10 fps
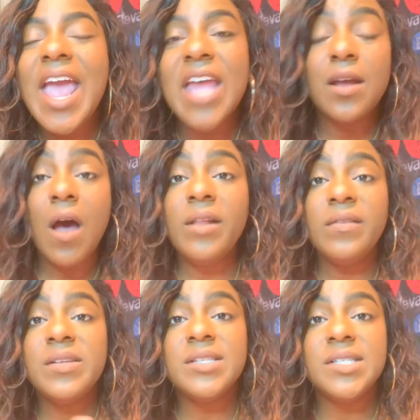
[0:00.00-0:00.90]
And all
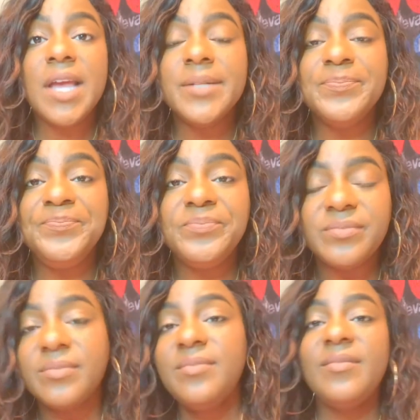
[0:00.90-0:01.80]
of a sudden,
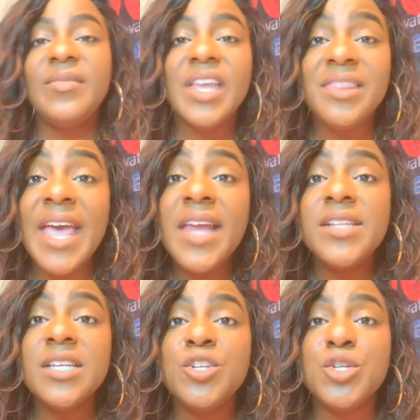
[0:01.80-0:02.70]
that
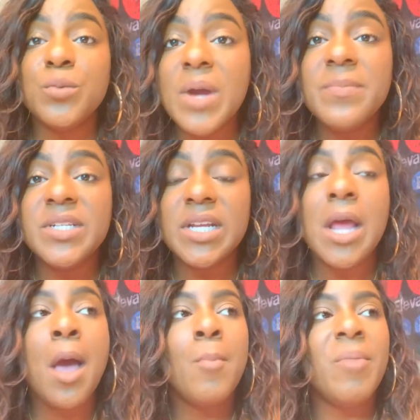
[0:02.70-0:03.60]
is interrupted
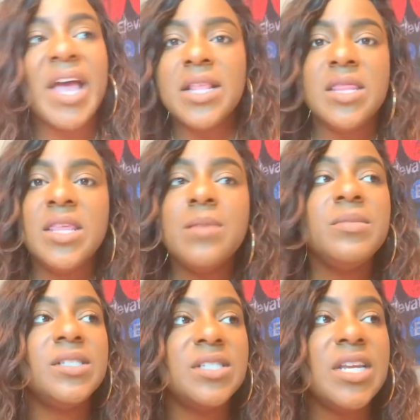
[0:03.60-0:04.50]
by them
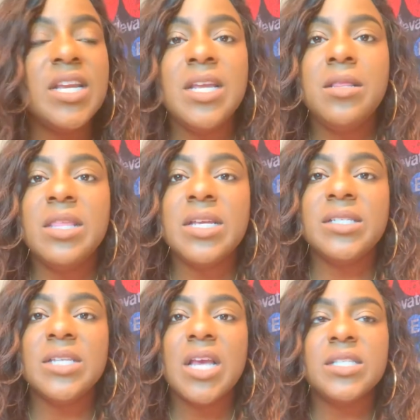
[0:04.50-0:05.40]
seeing
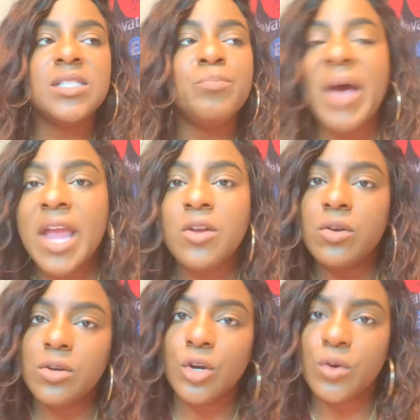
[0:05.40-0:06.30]
this
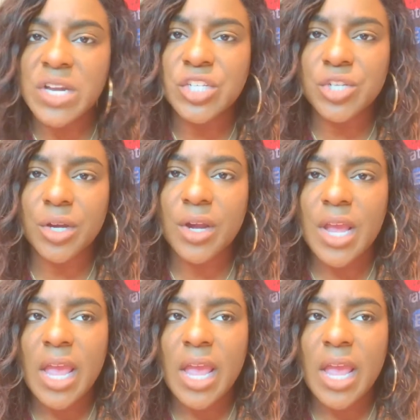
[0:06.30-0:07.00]
spider creature.